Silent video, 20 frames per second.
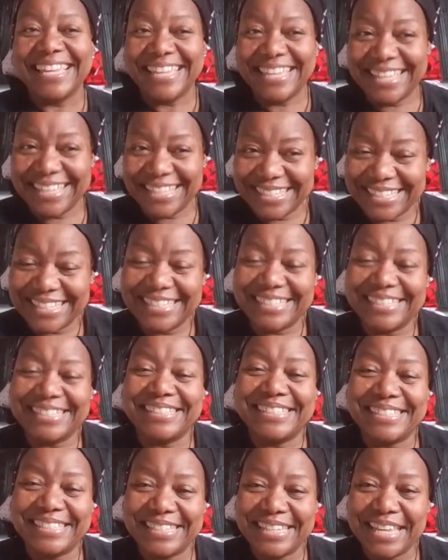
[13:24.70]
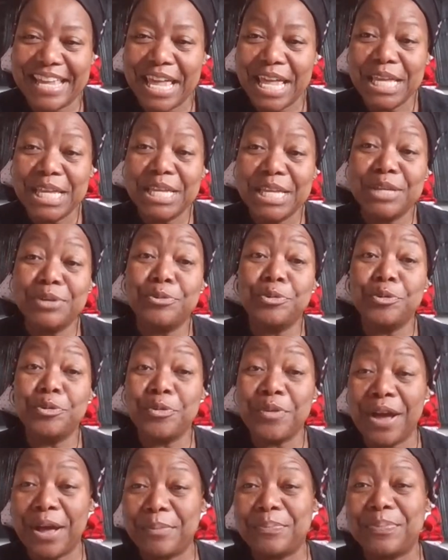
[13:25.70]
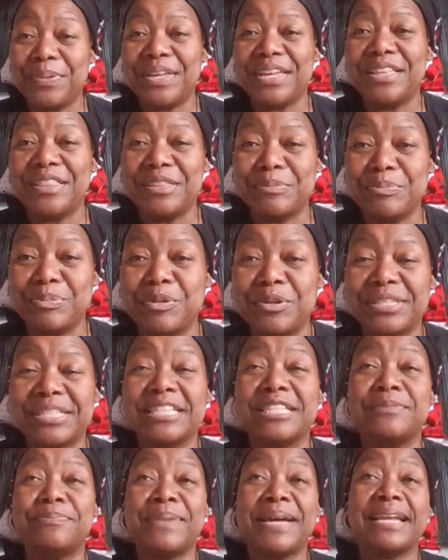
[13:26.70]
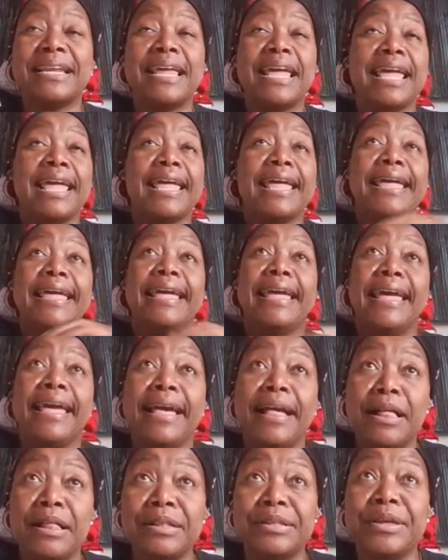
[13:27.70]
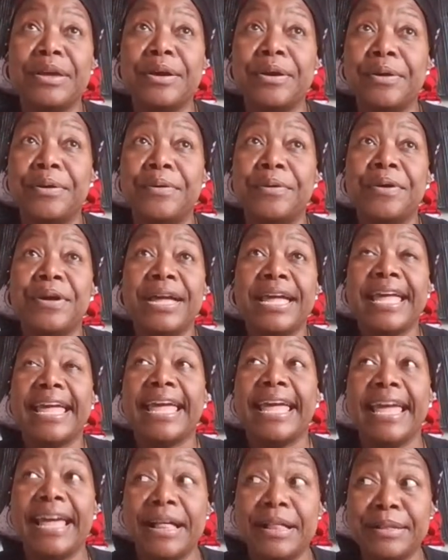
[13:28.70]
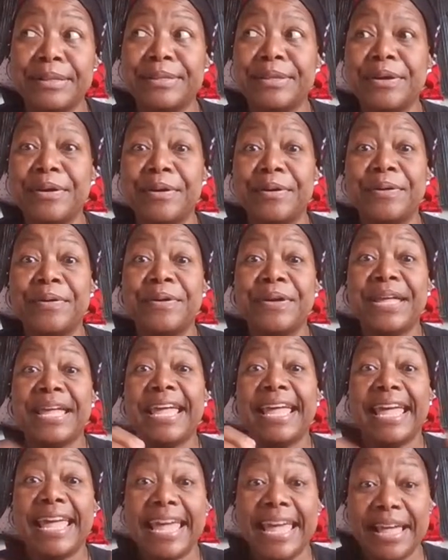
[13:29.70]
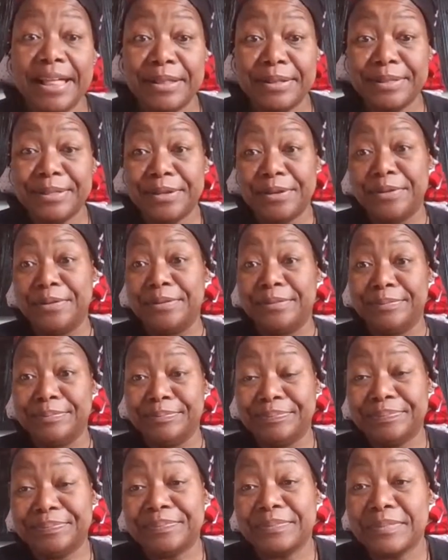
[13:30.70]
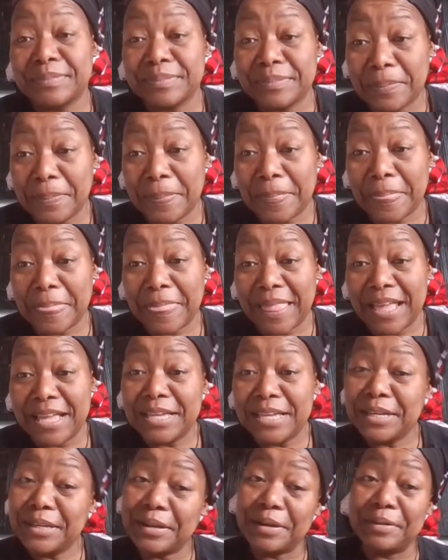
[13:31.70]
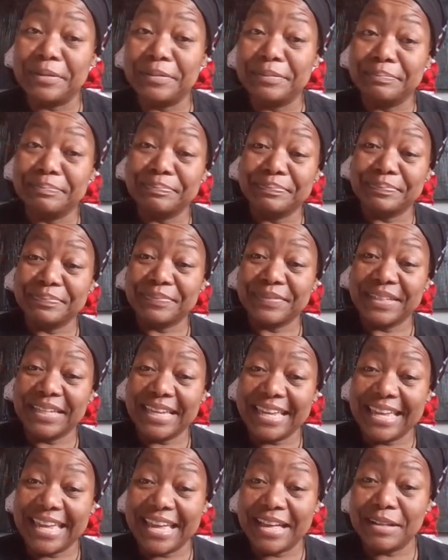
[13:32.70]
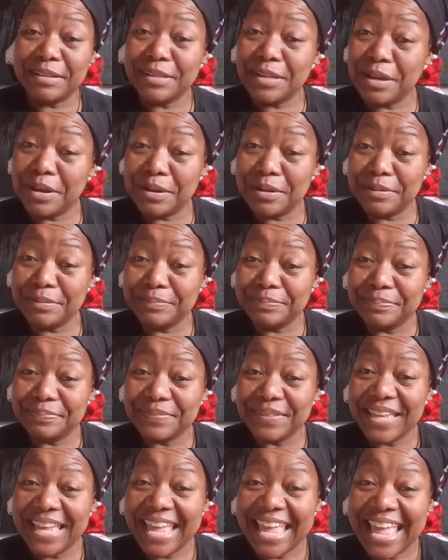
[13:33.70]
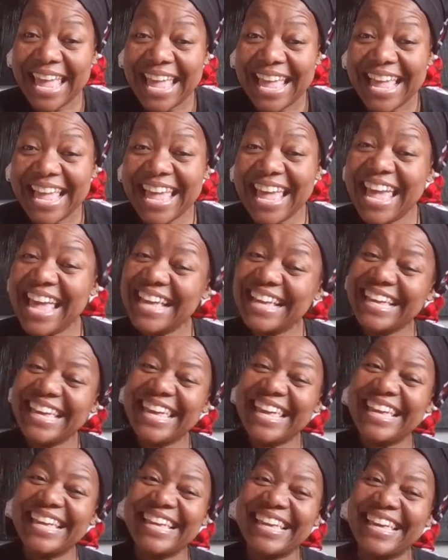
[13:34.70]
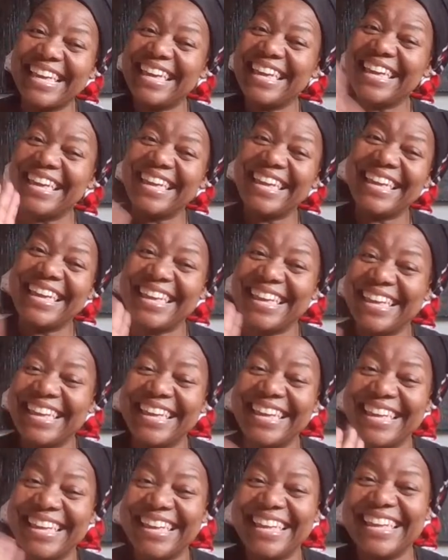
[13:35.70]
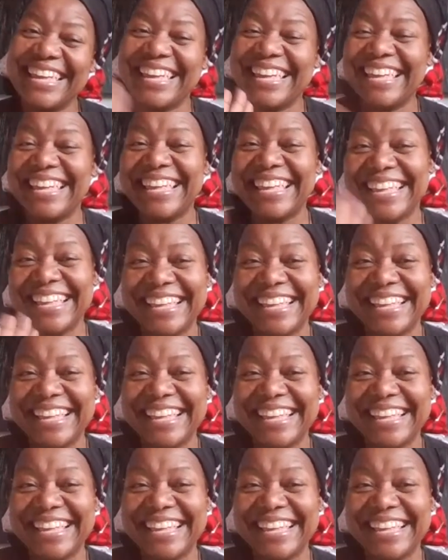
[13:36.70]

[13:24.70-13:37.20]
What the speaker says: He did. He grew up in the process, but hell no, hell no, hell no. You know, hell no. Hey, Kiki.